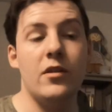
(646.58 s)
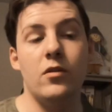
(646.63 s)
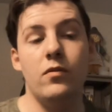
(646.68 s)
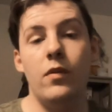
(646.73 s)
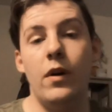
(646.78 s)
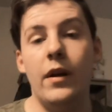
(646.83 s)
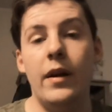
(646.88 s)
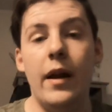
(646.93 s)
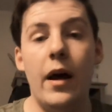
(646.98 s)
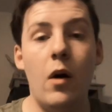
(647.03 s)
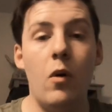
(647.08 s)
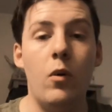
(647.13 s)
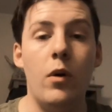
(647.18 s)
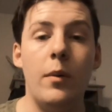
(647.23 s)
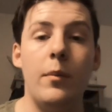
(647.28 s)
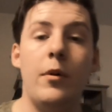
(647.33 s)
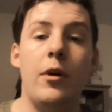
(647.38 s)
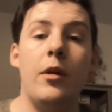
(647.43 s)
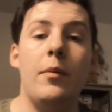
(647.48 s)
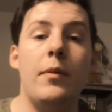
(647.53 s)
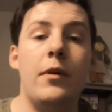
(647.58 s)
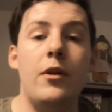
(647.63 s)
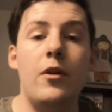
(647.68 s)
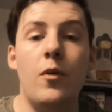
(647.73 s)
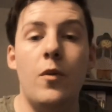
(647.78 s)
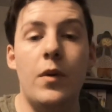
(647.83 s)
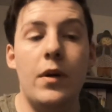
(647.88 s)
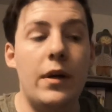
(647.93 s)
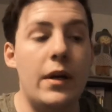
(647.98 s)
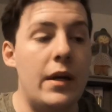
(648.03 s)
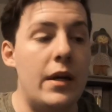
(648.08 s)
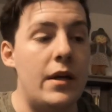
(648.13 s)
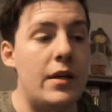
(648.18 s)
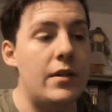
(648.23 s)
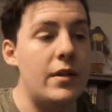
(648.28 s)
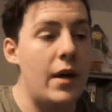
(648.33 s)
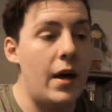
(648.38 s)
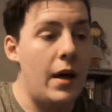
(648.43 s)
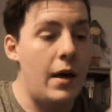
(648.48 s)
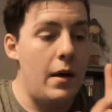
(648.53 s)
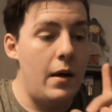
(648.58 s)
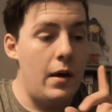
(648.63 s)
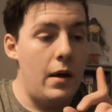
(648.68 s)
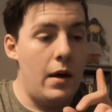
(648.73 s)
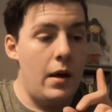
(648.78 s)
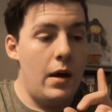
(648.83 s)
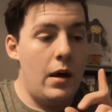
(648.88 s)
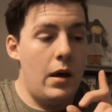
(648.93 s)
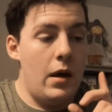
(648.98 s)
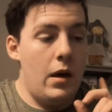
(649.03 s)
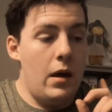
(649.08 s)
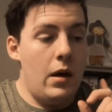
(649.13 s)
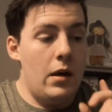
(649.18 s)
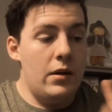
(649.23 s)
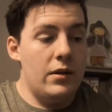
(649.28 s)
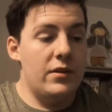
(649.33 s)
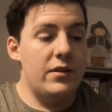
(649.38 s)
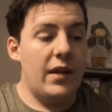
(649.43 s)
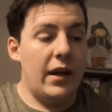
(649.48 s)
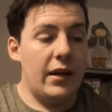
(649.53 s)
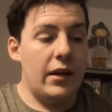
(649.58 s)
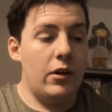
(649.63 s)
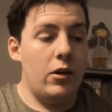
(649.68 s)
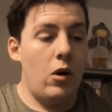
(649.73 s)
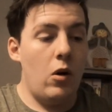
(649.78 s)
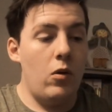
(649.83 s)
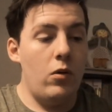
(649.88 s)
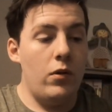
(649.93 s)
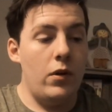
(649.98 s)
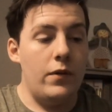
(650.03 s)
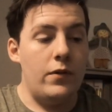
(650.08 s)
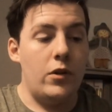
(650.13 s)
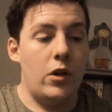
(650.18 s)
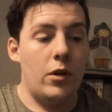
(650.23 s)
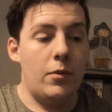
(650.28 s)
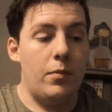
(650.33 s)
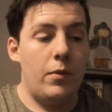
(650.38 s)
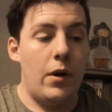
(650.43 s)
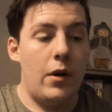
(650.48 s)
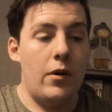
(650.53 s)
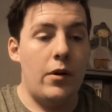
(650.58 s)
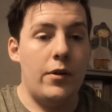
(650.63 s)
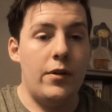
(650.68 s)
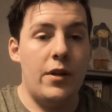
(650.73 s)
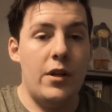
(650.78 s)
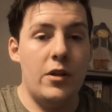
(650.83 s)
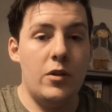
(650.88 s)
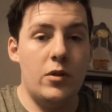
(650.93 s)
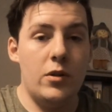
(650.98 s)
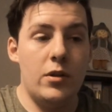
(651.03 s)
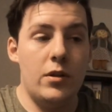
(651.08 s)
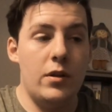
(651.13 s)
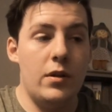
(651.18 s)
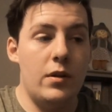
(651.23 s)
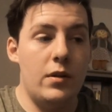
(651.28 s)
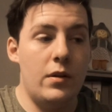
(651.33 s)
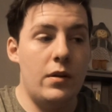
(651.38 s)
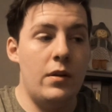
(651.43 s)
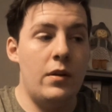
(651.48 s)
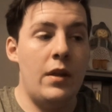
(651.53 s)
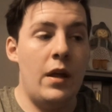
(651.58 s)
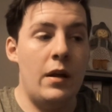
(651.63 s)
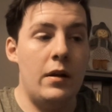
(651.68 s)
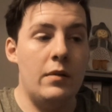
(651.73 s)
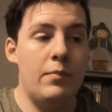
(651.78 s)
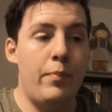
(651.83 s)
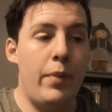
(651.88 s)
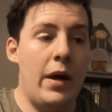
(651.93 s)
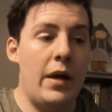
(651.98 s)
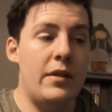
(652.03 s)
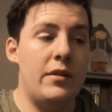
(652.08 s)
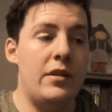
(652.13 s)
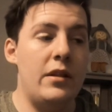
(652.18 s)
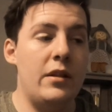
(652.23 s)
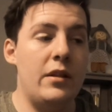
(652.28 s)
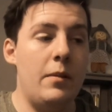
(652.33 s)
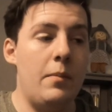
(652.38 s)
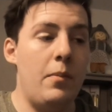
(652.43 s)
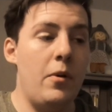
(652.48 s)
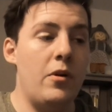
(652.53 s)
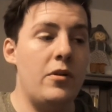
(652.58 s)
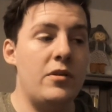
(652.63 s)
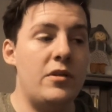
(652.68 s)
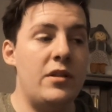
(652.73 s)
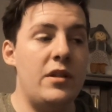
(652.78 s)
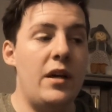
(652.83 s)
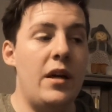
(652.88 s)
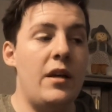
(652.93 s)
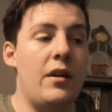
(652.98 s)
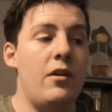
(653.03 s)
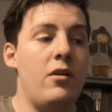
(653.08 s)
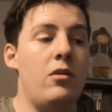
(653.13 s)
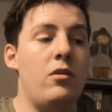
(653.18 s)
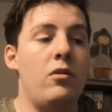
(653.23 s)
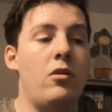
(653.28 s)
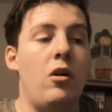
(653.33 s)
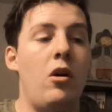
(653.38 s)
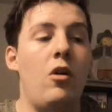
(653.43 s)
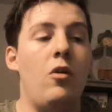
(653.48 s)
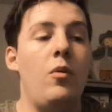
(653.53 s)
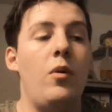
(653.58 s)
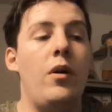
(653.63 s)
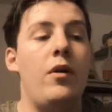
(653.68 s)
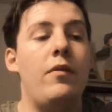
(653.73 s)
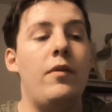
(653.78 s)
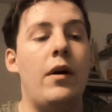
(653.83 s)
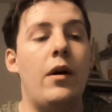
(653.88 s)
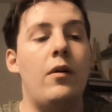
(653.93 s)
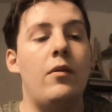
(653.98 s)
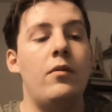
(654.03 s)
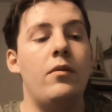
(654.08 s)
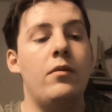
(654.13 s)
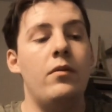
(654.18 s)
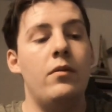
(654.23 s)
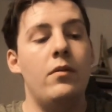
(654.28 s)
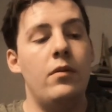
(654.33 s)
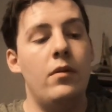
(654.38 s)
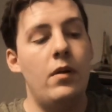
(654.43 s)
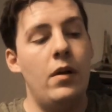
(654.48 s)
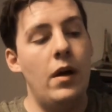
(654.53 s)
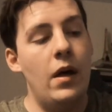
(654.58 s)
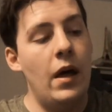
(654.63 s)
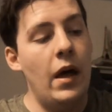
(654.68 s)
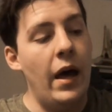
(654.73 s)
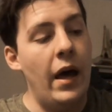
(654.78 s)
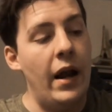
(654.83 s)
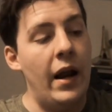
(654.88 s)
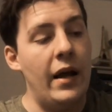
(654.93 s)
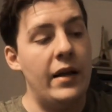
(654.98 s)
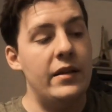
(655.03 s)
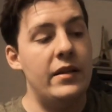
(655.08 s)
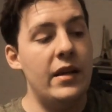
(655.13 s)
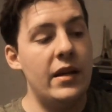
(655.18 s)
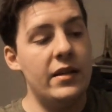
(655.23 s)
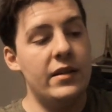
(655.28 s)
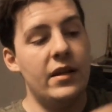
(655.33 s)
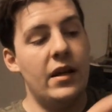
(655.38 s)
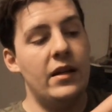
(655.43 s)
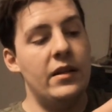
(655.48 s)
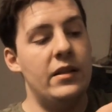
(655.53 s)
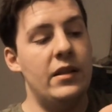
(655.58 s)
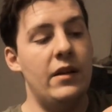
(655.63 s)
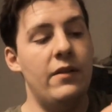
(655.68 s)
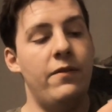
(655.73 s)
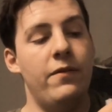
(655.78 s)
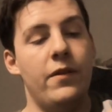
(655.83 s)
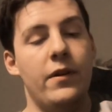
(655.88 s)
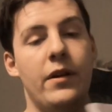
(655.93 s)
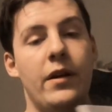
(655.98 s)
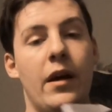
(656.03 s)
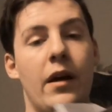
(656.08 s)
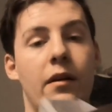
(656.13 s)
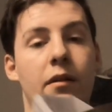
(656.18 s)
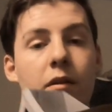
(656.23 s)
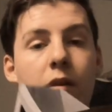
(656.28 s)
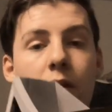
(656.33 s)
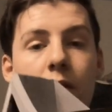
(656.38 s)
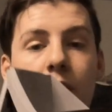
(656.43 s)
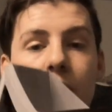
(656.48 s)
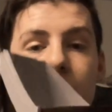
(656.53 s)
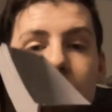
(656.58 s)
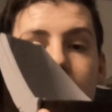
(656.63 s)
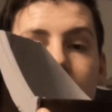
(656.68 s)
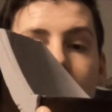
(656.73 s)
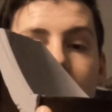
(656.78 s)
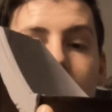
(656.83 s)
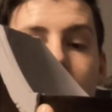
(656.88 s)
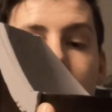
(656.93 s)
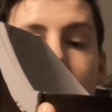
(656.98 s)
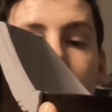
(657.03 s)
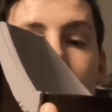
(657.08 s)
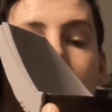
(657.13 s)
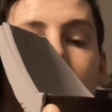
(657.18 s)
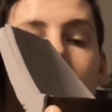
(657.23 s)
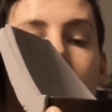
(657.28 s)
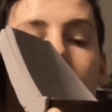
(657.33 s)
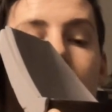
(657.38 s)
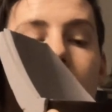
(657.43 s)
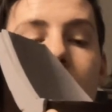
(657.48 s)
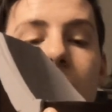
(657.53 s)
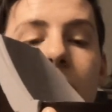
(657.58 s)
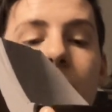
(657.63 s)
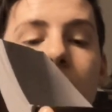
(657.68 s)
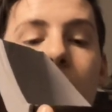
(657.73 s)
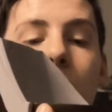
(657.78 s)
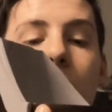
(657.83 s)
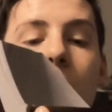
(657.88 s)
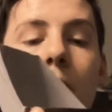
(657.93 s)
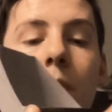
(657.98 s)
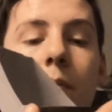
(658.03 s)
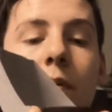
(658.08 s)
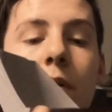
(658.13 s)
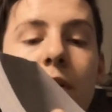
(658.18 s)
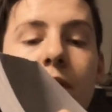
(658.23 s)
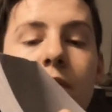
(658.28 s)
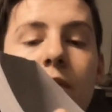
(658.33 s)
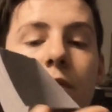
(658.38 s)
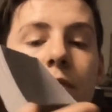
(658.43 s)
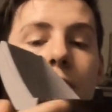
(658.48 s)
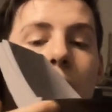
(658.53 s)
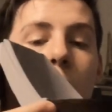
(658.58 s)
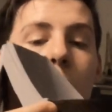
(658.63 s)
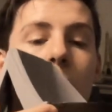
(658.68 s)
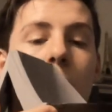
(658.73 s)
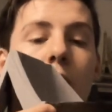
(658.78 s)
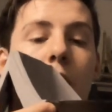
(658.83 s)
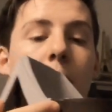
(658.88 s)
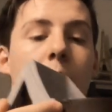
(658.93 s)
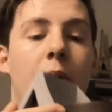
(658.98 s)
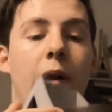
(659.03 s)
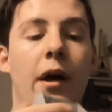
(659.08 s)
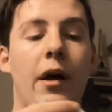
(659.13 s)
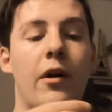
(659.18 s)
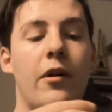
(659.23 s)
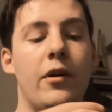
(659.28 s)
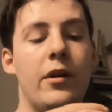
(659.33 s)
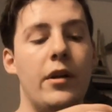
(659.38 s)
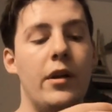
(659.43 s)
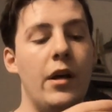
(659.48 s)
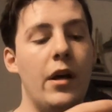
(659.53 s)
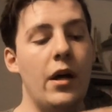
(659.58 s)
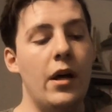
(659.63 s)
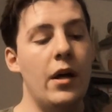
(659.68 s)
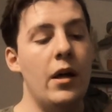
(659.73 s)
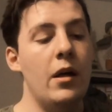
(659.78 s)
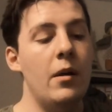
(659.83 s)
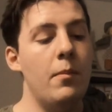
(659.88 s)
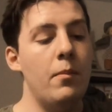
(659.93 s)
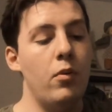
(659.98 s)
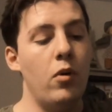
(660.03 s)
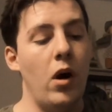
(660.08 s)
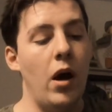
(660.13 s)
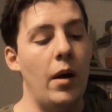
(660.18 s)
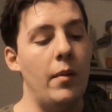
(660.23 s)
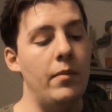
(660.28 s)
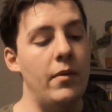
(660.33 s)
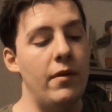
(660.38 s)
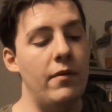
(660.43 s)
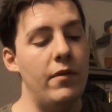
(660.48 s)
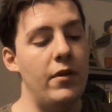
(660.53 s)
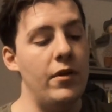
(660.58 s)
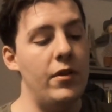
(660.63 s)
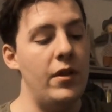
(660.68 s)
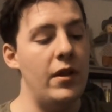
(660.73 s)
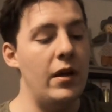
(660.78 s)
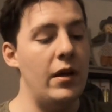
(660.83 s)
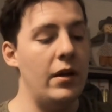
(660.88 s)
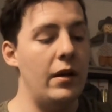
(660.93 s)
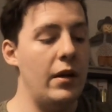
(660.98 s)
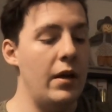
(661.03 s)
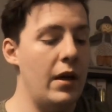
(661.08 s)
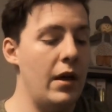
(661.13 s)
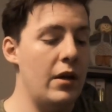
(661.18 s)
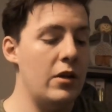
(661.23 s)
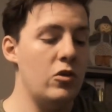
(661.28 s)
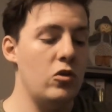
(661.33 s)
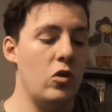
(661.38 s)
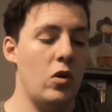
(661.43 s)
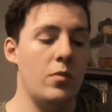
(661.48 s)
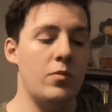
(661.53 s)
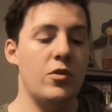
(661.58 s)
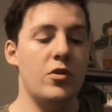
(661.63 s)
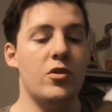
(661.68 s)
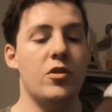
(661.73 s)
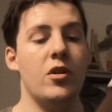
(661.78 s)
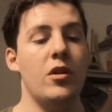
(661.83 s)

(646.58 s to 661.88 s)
as of right now, what I'm going to be doing is second coat of dark brown on this, then painting the burnt sienna all the way around. And I did forget this section right here to put a piece of foam here, but I already primed everything. So I'm